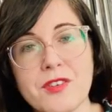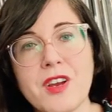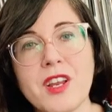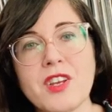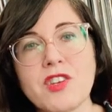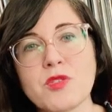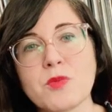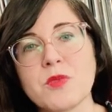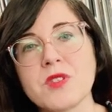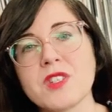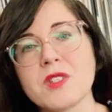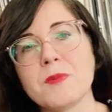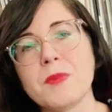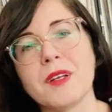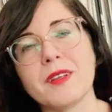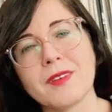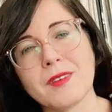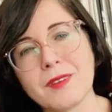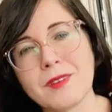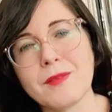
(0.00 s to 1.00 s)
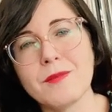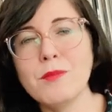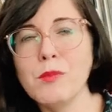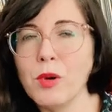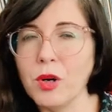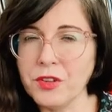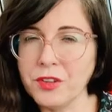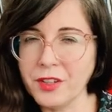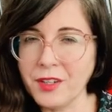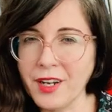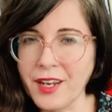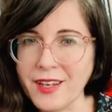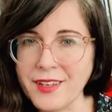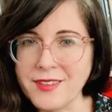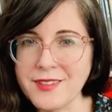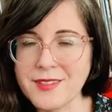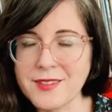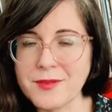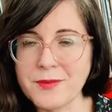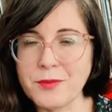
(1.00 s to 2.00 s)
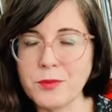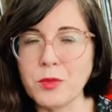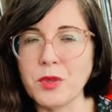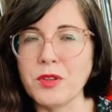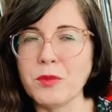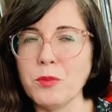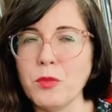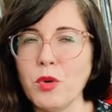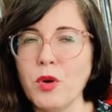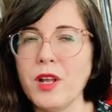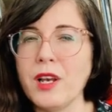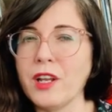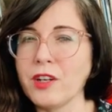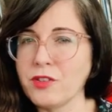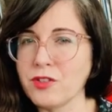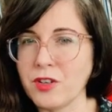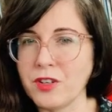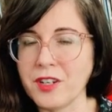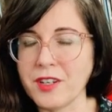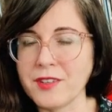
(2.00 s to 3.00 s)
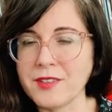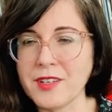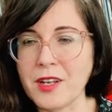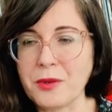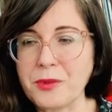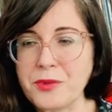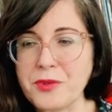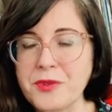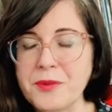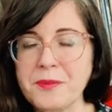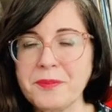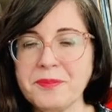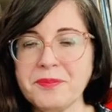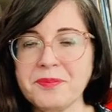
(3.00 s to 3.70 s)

arrangements, but modernized with more electronic sound.